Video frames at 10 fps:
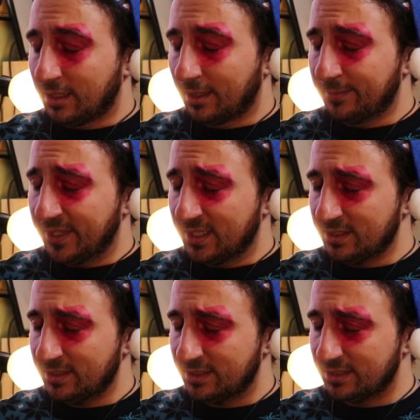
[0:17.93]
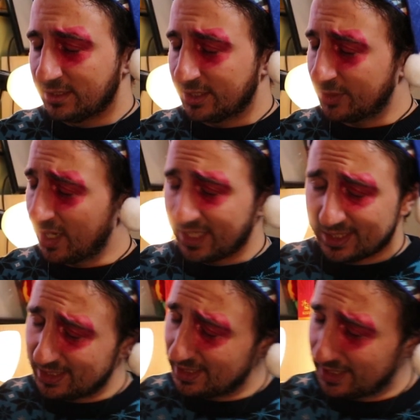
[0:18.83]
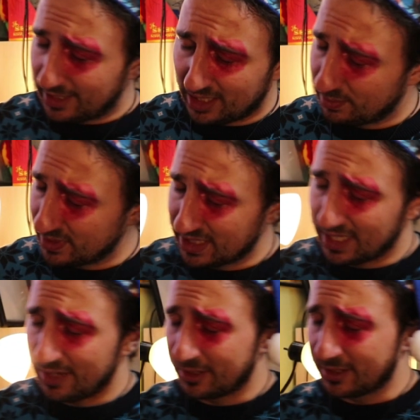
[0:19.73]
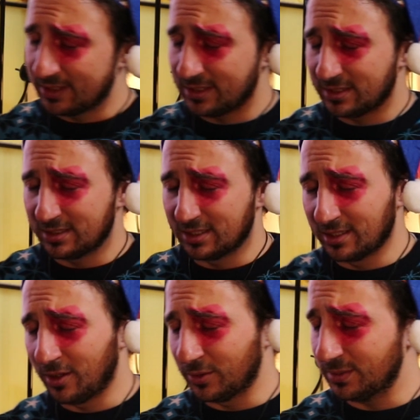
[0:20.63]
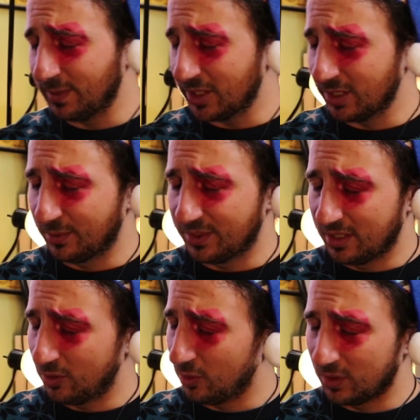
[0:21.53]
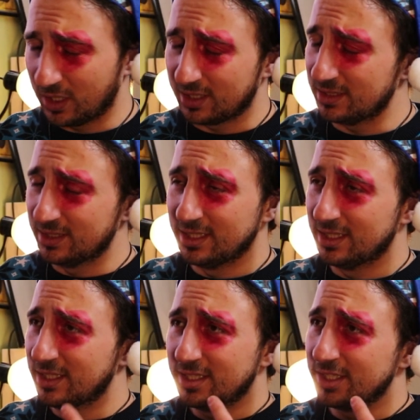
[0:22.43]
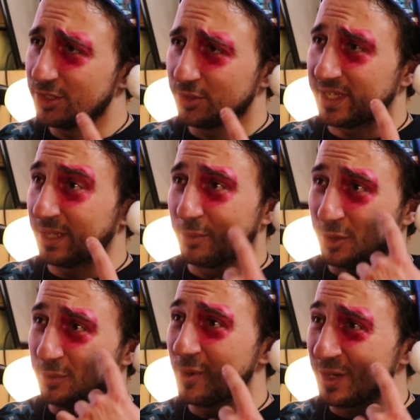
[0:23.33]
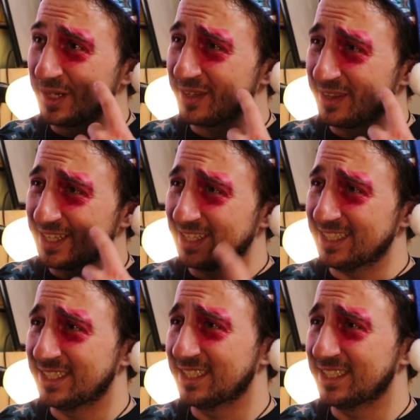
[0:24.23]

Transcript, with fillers: I'm, uh, just trying to keep it together, you know, especially with the whole, uh, shrinking birthmark thing.